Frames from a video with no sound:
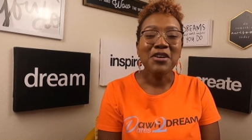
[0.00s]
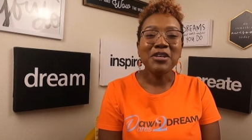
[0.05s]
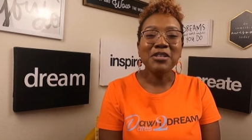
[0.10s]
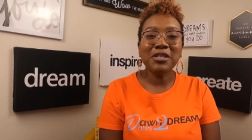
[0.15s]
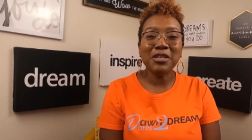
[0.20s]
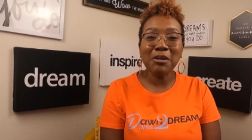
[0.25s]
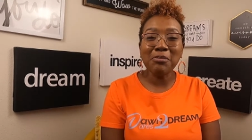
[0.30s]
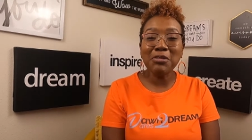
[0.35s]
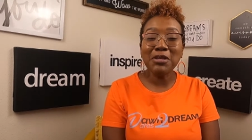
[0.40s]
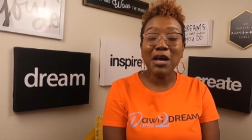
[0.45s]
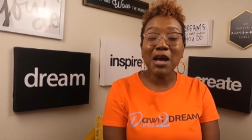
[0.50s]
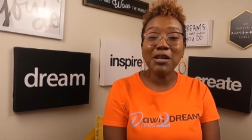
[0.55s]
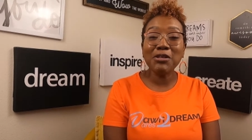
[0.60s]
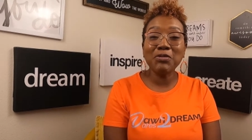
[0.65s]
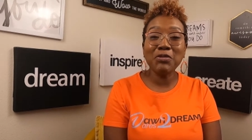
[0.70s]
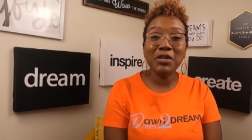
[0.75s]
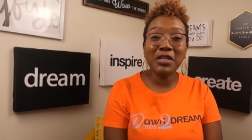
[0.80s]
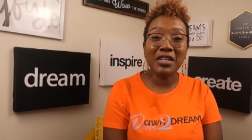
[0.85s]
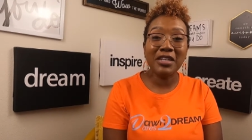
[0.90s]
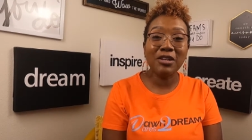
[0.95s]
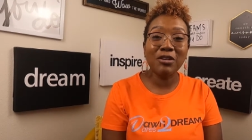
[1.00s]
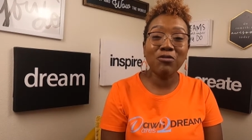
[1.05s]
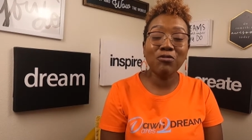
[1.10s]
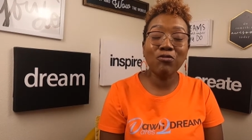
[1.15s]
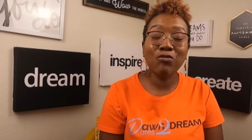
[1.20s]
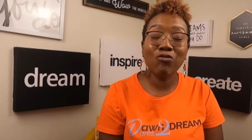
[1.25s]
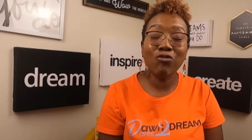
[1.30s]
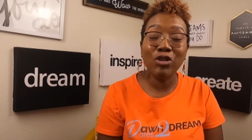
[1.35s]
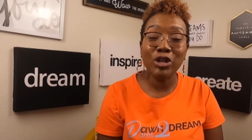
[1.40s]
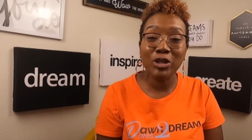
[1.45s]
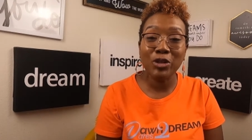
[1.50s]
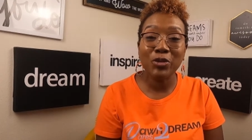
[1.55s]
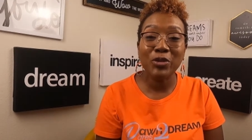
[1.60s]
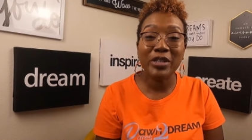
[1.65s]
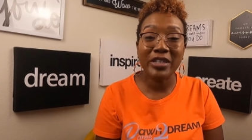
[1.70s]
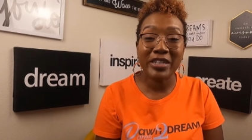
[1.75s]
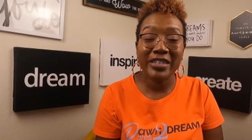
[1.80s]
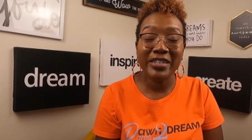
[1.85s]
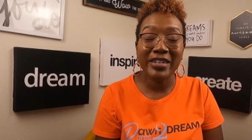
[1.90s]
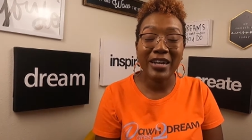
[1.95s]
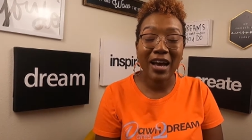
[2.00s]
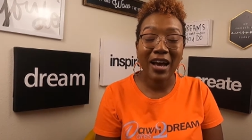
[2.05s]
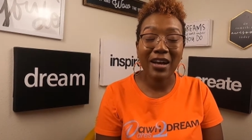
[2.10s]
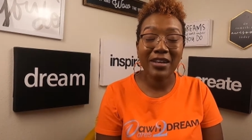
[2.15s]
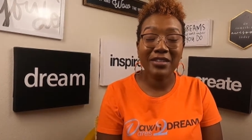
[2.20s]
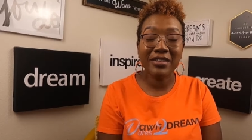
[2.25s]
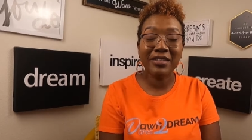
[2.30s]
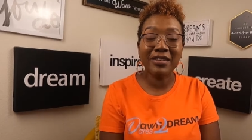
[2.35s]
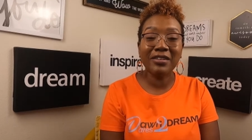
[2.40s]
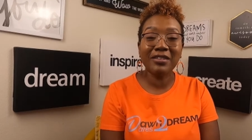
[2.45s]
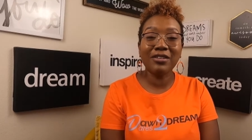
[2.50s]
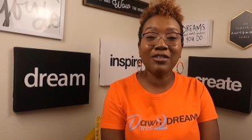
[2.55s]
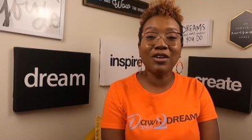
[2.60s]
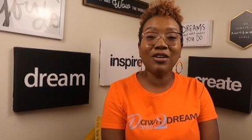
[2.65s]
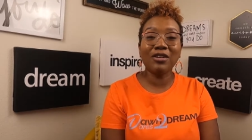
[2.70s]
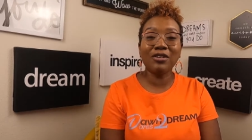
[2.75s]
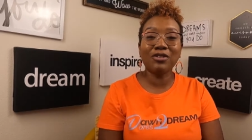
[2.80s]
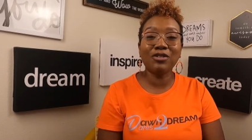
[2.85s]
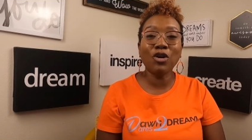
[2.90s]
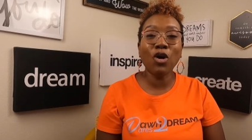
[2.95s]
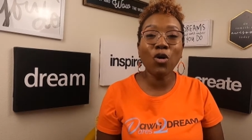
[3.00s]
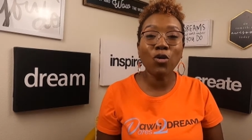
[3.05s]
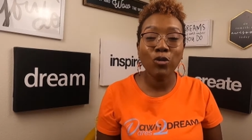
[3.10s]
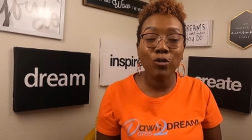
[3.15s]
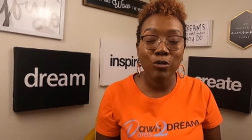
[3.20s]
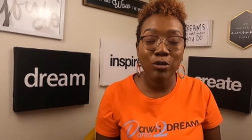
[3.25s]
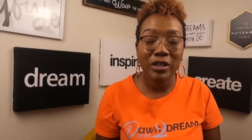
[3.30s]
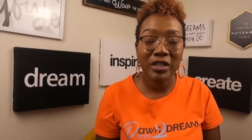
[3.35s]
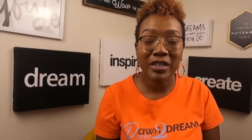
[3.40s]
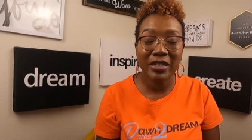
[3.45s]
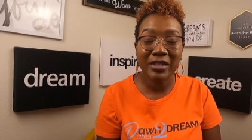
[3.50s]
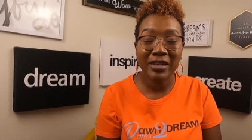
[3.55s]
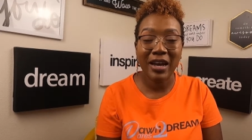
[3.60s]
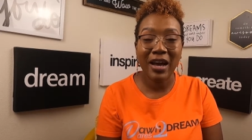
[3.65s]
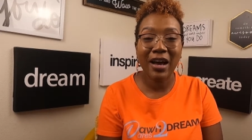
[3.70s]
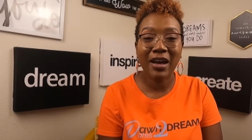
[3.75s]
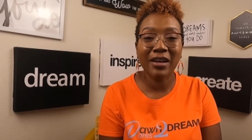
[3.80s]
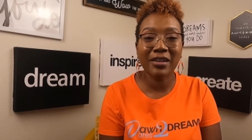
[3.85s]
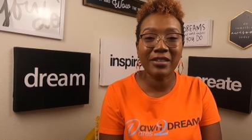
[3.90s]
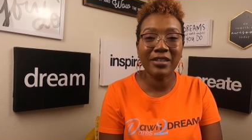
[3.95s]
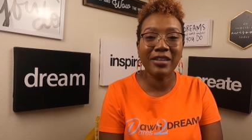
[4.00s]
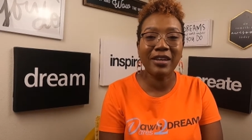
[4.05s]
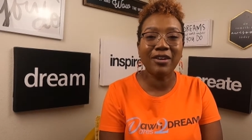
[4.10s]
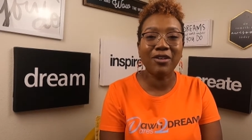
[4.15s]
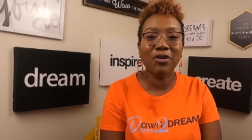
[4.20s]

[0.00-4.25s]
Sometimes we need a real detox, a total detox,